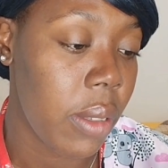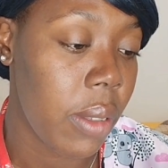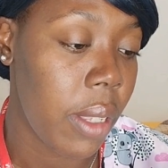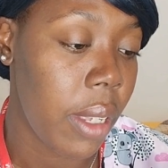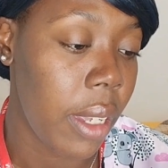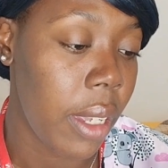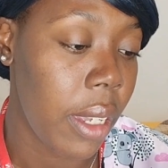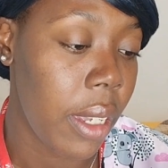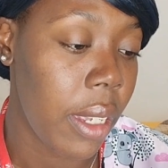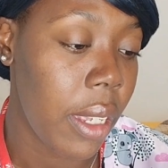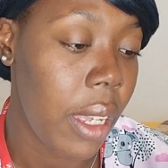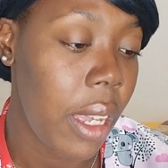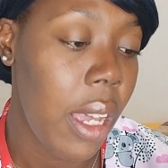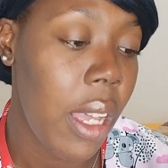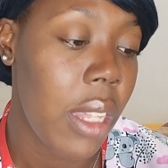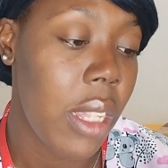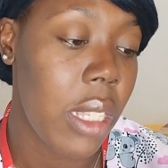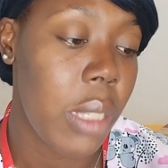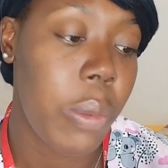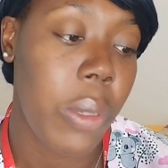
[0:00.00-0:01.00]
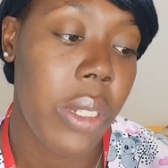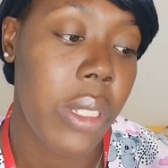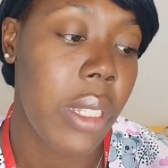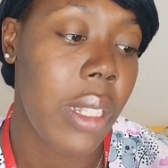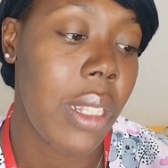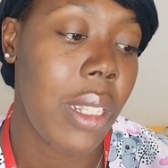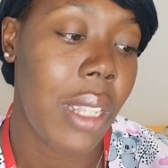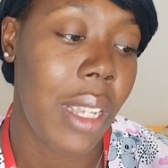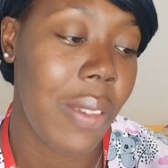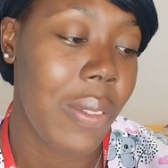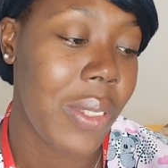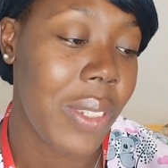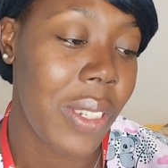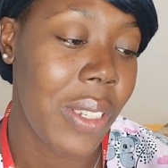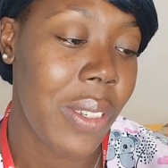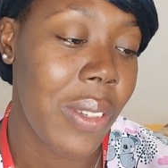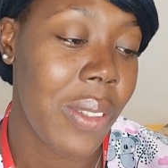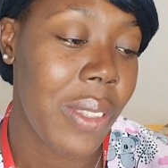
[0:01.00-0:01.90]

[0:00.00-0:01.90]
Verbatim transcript: Like this person loves you.